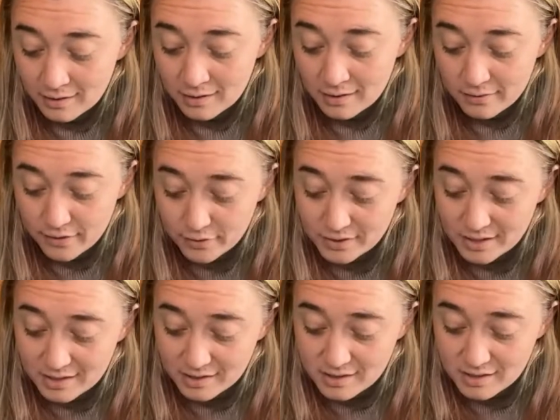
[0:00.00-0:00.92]
There's a
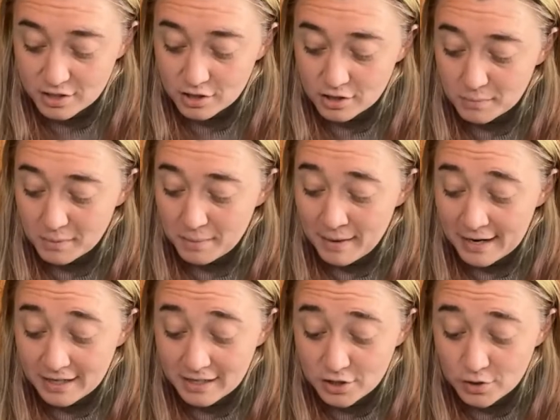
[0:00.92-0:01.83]
decision to be
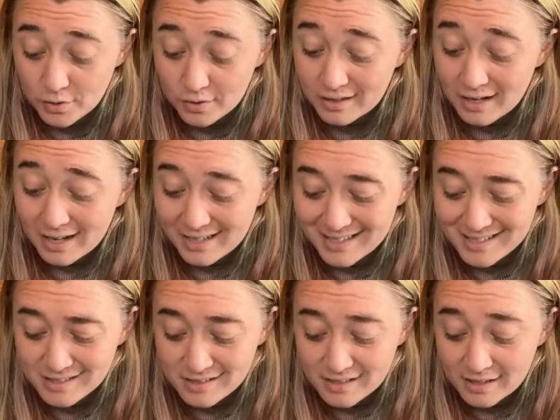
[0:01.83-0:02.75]
made, and your gut
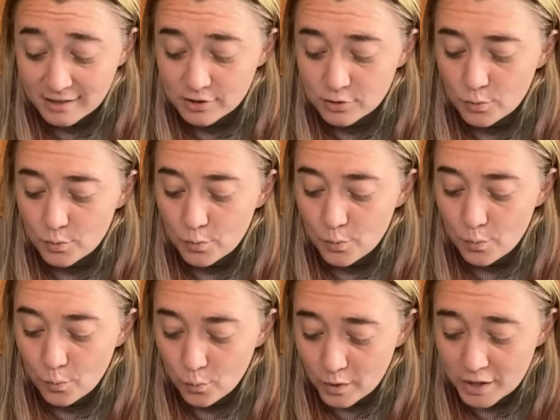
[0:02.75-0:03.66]
instincts
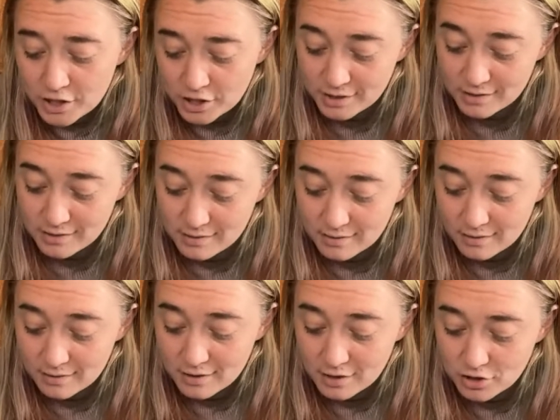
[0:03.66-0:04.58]
wishes
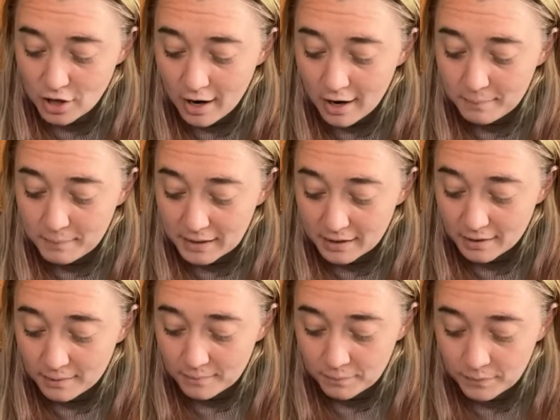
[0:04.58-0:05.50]
to chime in.
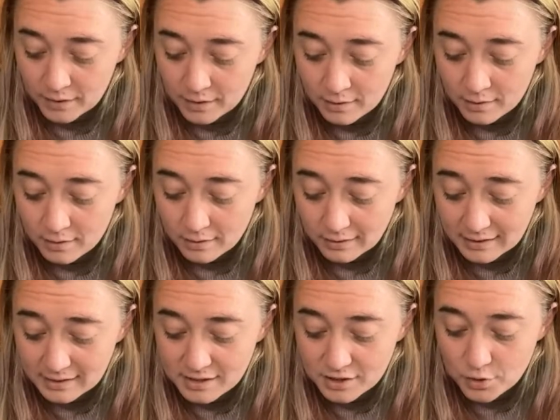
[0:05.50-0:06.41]

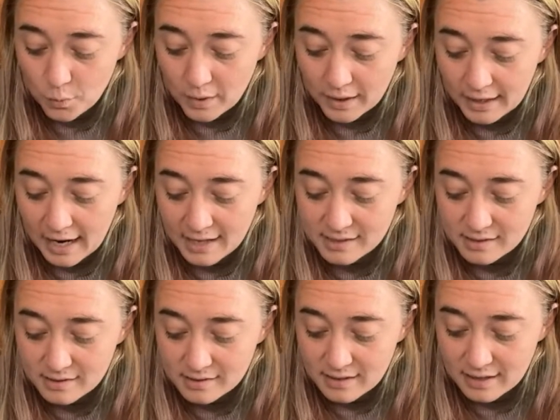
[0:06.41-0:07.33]
Listen to what it has
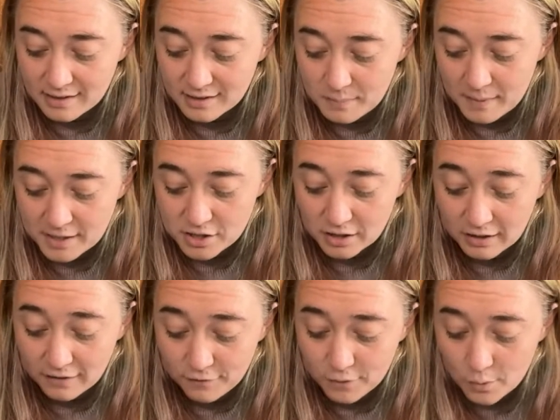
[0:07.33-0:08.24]
to say, especially
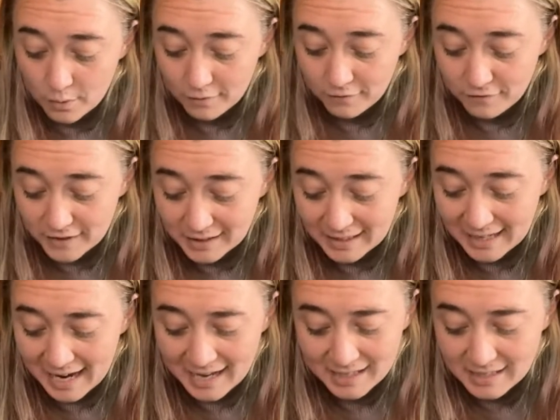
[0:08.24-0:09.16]
if you're feeling
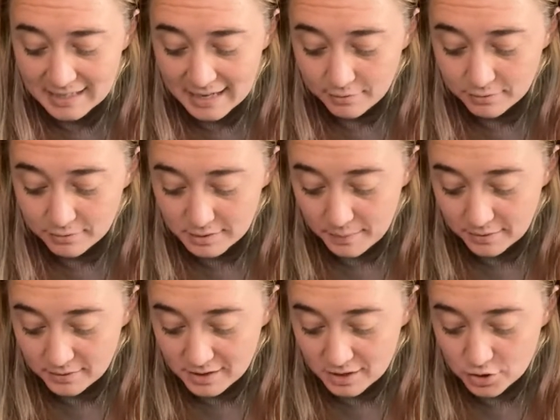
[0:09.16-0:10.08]
any doubts about a
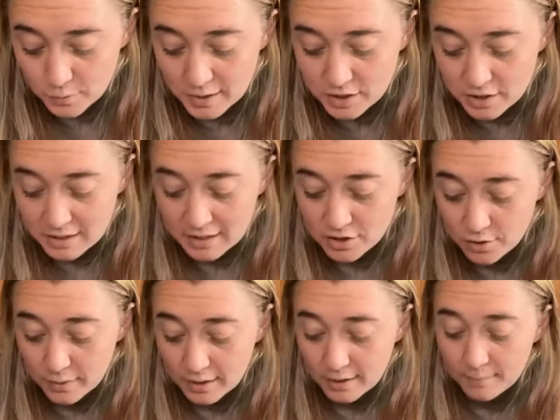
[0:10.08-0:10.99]
situation that you're
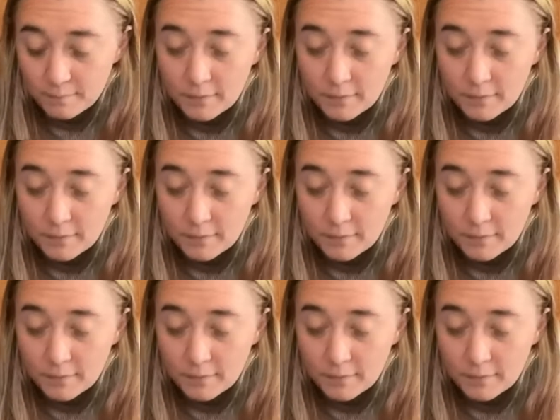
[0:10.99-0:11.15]
in.